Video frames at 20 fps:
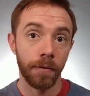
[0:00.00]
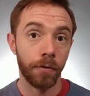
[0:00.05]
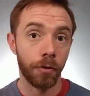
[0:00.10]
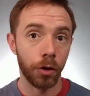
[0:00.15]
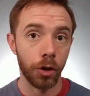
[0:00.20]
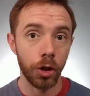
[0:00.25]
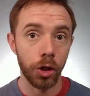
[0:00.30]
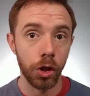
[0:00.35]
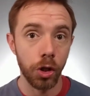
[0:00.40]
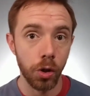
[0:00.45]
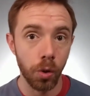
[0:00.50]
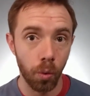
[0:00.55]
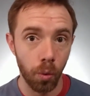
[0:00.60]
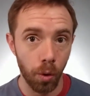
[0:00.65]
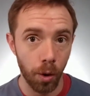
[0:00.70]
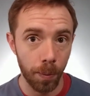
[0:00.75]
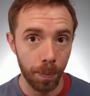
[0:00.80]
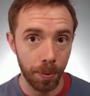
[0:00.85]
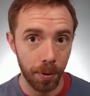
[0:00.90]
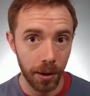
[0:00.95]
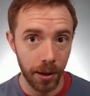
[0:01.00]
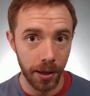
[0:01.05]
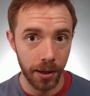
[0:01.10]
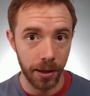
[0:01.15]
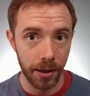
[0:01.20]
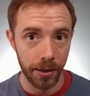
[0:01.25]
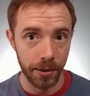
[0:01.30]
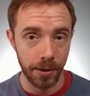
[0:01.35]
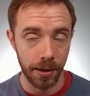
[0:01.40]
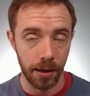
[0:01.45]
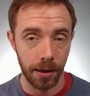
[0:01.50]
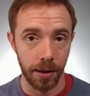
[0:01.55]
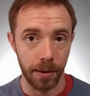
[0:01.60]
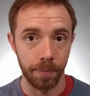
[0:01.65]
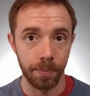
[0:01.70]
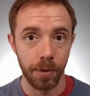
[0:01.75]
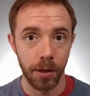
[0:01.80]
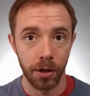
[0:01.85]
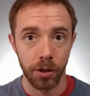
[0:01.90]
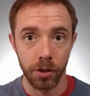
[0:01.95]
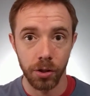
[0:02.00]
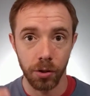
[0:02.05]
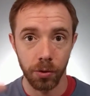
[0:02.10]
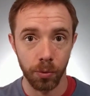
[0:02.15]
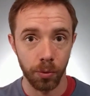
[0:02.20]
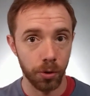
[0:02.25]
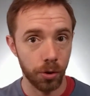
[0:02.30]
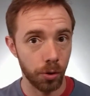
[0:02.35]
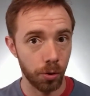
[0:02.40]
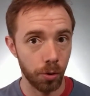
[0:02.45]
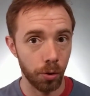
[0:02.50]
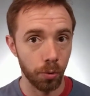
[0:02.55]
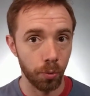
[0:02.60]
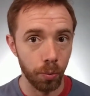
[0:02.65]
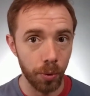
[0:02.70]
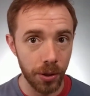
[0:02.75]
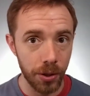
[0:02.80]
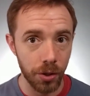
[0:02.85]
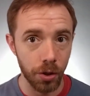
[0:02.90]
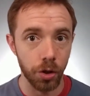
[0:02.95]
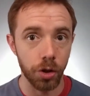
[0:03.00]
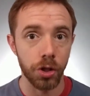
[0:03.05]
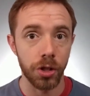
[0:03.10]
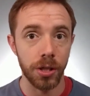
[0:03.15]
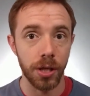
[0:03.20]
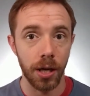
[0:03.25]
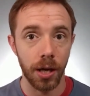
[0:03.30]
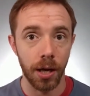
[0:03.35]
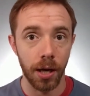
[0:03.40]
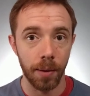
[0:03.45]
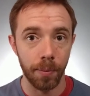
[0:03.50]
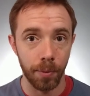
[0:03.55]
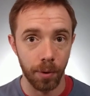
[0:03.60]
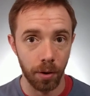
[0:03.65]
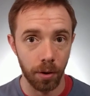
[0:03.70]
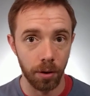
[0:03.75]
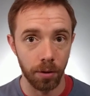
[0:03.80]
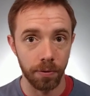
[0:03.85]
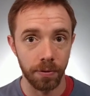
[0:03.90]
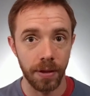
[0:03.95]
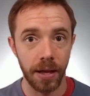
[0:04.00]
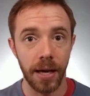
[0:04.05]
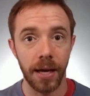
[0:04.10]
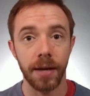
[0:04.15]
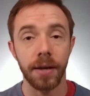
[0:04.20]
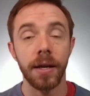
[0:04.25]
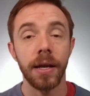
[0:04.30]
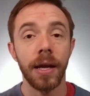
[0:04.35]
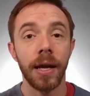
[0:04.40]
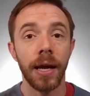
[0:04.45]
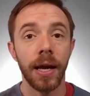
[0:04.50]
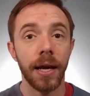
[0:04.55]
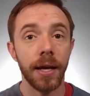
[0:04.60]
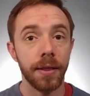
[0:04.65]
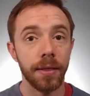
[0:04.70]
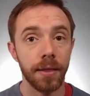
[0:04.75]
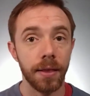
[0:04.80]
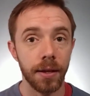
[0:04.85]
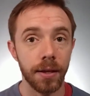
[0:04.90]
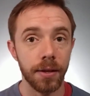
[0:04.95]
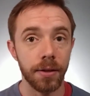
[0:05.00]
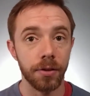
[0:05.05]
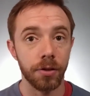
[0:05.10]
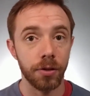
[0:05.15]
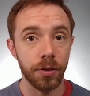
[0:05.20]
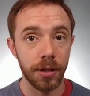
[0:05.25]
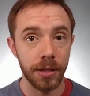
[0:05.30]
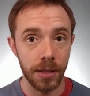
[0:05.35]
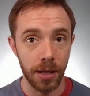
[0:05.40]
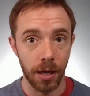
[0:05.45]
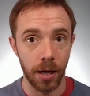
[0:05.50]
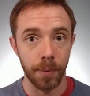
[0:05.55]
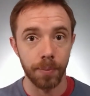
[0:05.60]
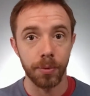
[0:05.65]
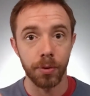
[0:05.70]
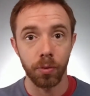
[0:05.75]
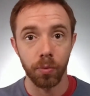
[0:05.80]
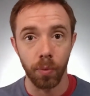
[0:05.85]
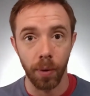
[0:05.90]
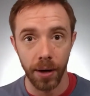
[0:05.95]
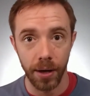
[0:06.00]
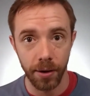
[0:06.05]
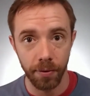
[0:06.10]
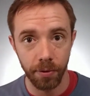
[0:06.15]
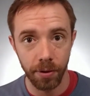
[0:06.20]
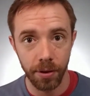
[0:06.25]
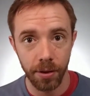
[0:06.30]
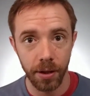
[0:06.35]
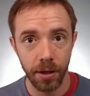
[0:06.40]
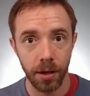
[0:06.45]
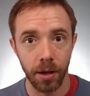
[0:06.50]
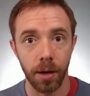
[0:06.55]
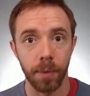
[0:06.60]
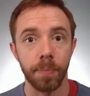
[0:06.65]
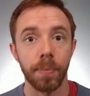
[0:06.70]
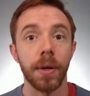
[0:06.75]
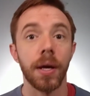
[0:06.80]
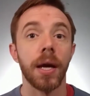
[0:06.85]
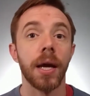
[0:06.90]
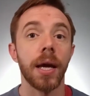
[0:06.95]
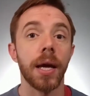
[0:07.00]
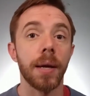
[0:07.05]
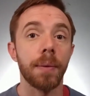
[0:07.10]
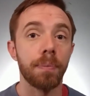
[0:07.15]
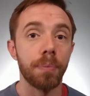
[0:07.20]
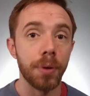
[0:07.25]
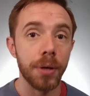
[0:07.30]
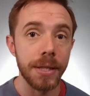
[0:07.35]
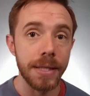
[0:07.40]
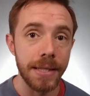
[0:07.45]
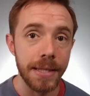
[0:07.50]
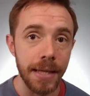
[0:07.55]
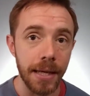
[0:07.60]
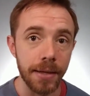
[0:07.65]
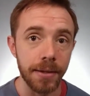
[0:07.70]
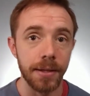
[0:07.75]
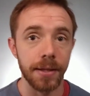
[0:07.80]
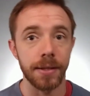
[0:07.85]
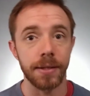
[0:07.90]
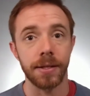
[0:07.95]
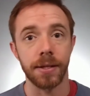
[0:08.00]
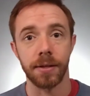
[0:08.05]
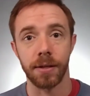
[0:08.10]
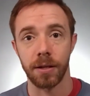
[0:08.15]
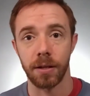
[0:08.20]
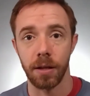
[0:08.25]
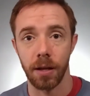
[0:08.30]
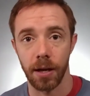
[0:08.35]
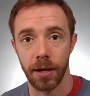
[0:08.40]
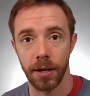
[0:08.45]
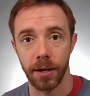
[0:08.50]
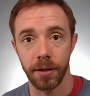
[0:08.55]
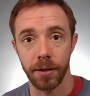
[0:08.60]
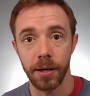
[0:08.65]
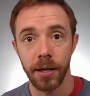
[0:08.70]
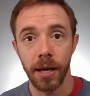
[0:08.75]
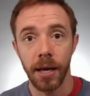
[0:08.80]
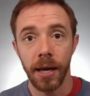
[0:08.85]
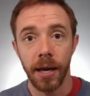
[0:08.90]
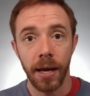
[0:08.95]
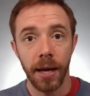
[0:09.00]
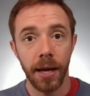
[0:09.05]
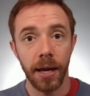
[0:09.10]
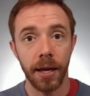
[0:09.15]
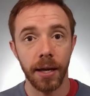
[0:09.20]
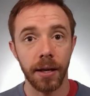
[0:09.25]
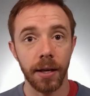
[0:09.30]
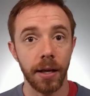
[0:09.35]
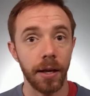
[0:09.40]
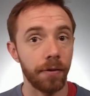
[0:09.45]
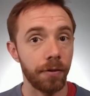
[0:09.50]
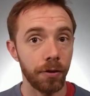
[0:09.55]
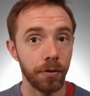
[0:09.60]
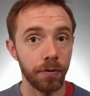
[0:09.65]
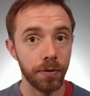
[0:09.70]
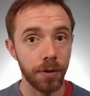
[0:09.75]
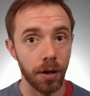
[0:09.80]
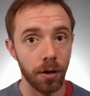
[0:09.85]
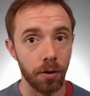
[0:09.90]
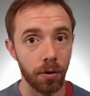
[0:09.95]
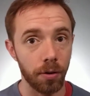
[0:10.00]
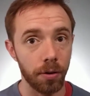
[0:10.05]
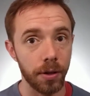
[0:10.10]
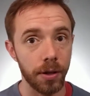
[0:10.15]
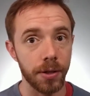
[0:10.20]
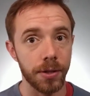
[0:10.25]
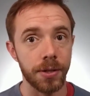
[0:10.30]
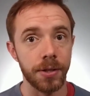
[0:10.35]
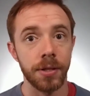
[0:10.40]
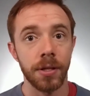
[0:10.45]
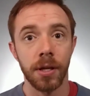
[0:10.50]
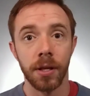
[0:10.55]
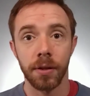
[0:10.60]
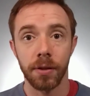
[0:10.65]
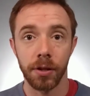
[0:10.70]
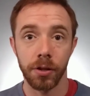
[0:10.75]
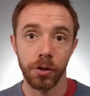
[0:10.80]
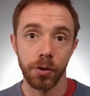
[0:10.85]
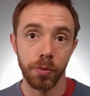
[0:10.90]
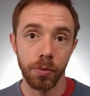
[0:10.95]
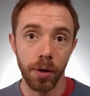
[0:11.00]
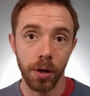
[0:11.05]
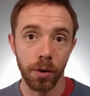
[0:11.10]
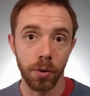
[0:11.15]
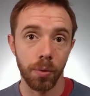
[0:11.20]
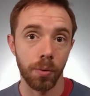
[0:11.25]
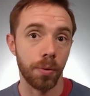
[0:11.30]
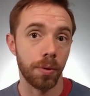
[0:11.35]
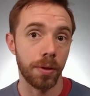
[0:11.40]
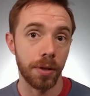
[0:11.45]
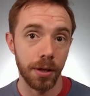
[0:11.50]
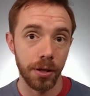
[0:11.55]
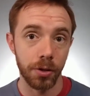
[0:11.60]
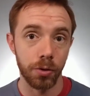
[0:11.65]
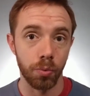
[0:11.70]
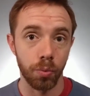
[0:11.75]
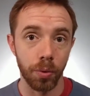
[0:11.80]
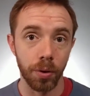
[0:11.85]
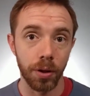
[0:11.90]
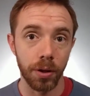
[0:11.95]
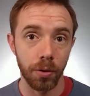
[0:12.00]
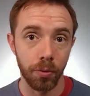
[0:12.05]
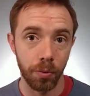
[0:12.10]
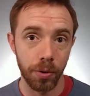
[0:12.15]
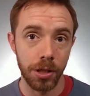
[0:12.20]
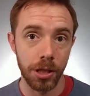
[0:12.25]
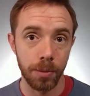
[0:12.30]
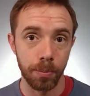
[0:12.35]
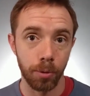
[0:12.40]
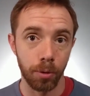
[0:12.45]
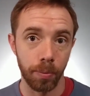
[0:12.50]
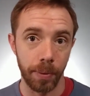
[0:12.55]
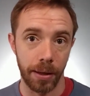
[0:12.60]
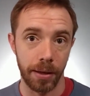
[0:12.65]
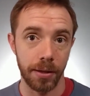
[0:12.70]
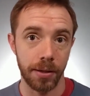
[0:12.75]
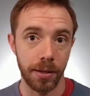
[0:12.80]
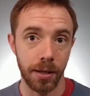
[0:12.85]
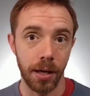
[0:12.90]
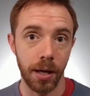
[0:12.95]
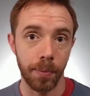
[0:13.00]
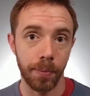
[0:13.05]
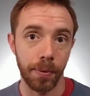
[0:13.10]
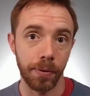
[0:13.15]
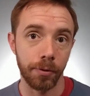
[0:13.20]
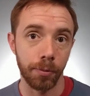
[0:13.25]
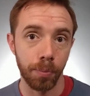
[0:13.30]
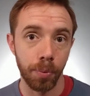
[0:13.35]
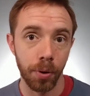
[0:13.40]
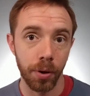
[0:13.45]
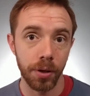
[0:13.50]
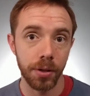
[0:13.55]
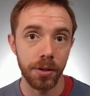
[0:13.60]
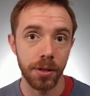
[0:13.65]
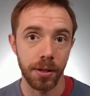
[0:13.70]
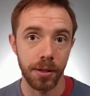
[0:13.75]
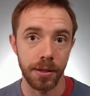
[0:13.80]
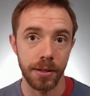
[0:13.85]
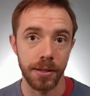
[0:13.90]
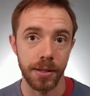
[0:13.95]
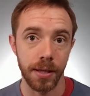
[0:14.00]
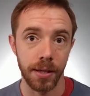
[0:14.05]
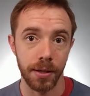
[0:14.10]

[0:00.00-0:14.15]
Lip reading: for your planning time, so your research time and all of that, and then the time to write everything up and present it to the client. And if you've done all this, then you know that it's really a reasonable amount of time you have to put into these